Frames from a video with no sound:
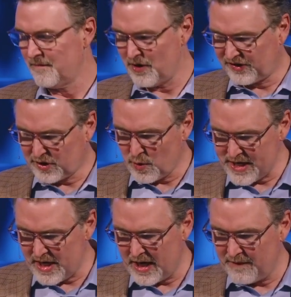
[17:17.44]
Verse
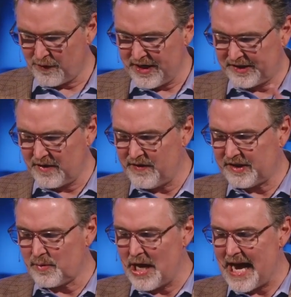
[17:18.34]
20 again, for his
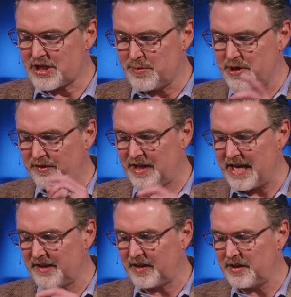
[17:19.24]
invisible attributes,
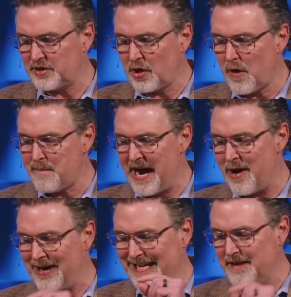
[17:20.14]
that is, his eternal
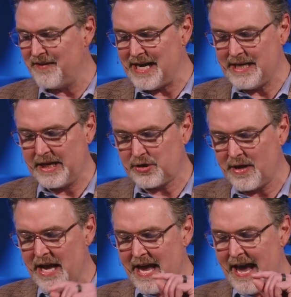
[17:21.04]
power and divine nature,